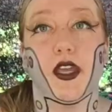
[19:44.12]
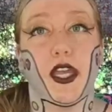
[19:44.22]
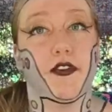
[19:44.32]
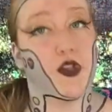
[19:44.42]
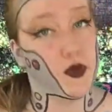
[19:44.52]

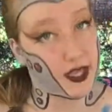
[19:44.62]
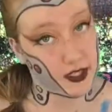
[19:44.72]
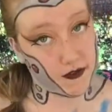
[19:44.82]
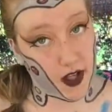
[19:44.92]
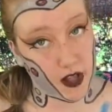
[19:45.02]
if you would like
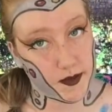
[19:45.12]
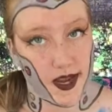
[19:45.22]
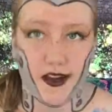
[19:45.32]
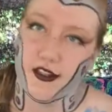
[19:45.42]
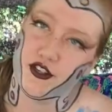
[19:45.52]
to follow me
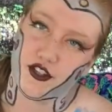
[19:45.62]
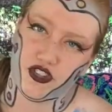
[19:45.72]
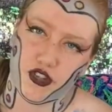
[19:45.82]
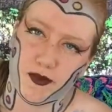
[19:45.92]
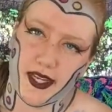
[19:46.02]
on other
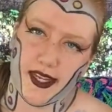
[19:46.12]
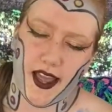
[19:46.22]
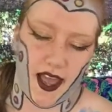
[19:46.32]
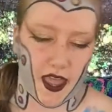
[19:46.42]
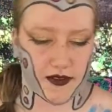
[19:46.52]
social
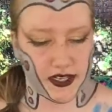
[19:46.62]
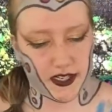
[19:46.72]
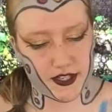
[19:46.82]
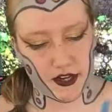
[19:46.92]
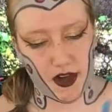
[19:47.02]
media, I have an
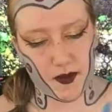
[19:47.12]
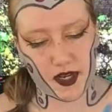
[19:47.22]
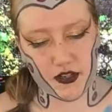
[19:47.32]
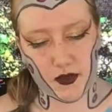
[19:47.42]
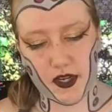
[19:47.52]
Instagram and
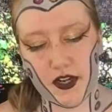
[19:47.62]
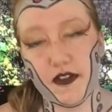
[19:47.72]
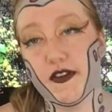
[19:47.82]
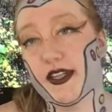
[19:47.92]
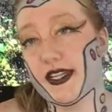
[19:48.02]
a Twitter
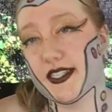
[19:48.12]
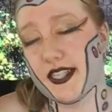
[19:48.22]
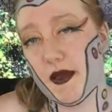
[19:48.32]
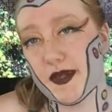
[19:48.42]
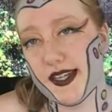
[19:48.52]
if you'd like to
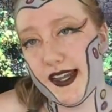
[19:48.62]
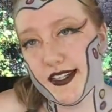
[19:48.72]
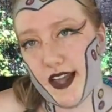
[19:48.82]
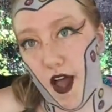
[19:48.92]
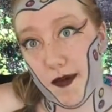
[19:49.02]
stay up to date
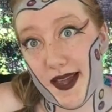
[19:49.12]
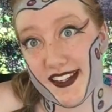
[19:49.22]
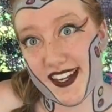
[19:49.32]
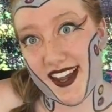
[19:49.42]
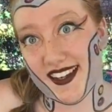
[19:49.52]
on my
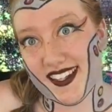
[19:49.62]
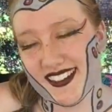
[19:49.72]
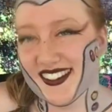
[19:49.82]
shenanigans.